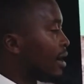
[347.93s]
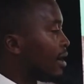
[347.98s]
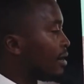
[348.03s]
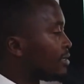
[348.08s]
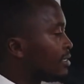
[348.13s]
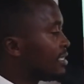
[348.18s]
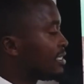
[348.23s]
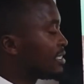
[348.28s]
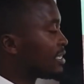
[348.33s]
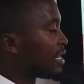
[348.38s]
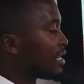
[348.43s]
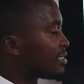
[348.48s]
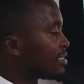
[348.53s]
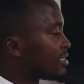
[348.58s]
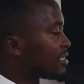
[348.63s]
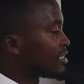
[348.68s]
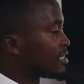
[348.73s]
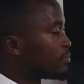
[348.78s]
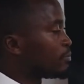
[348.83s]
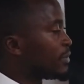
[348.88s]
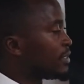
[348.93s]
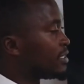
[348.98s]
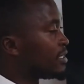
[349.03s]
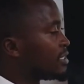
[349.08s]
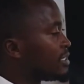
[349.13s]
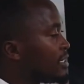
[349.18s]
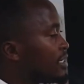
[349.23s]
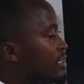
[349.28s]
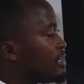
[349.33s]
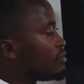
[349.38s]
detailed assessment
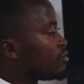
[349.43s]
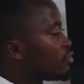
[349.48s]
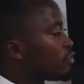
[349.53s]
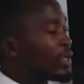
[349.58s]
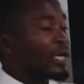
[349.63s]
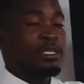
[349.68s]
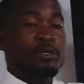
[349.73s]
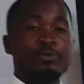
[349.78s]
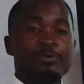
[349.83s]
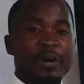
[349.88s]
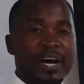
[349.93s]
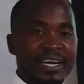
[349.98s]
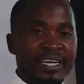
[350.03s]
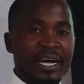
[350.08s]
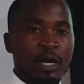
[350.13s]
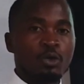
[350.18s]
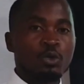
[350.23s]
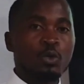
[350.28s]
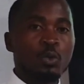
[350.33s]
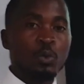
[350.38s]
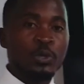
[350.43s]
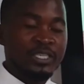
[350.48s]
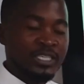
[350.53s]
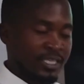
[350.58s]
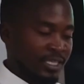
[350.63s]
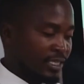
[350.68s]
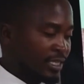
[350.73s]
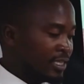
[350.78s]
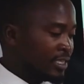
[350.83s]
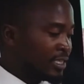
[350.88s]
so that find out
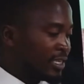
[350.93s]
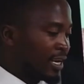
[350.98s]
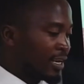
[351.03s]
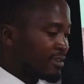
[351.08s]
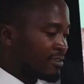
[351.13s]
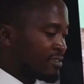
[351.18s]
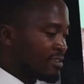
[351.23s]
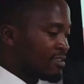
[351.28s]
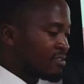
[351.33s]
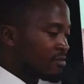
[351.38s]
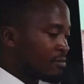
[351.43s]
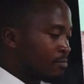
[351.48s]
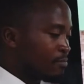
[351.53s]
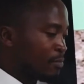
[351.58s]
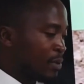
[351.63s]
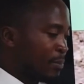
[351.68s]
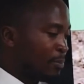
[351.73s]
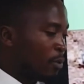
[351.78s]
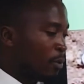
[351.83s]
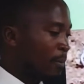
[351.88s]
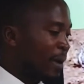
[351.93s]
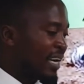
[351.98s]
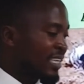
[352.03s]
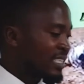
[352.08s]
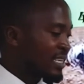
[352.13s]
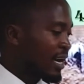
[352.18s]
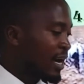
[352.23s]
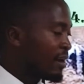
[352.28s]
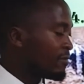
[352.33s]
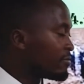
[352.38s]
which injuries these people might
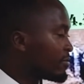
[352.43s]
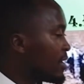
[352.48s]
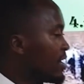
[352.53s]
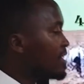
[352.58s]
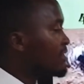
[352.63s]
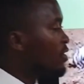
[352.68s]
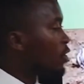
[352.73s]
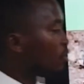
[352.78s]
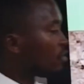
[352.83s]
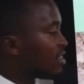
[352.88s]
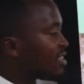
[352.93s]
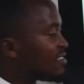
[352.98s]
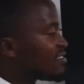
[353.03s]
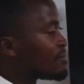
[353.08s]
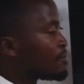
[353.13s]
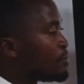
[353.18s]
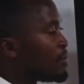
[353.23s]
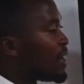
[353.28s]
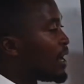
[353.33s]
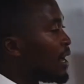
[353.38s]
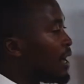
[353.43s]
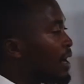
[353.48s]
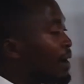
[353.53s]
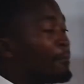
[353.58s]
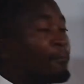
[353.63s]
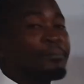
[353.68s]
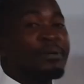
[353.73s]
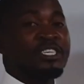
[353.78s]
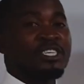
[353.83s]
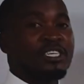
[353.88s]
have, or this
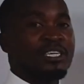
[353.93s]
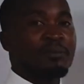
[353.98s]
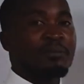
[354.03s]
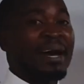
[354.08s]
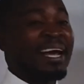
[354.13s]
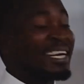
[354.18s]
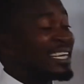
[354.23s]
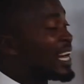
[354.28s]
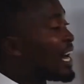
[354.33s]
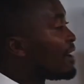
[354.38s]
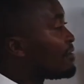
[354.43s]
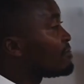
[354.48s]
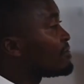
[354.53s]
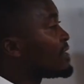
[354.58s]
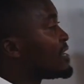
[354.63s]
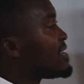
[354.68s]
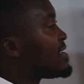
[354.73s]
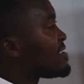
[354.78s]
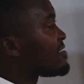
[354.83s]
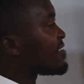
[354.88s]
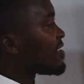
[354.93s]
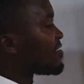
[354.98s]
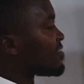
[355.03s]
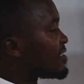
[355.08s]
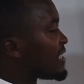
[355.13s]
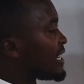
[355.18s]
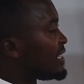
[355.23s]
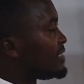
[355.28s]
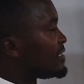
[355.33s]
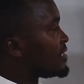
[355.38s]
patient might have
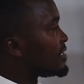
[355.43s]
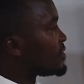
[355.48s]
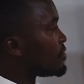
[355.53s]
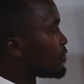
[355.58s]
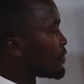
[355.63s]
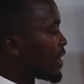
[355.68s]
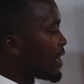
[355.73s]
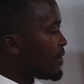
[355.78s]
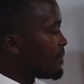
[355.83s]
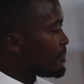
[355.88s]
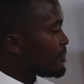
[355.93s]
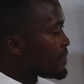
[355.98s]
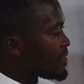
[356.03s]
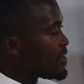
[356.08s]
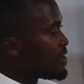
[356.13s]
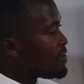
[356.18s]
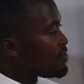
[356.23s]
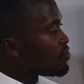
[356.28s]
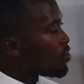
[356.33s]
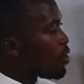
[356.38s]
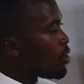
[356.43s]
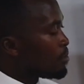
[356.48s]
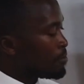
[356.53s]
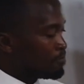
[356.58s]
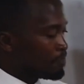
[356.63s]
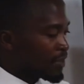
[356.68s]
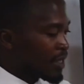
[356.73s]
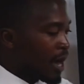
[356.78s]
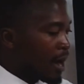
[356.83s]
sustained. Okay, so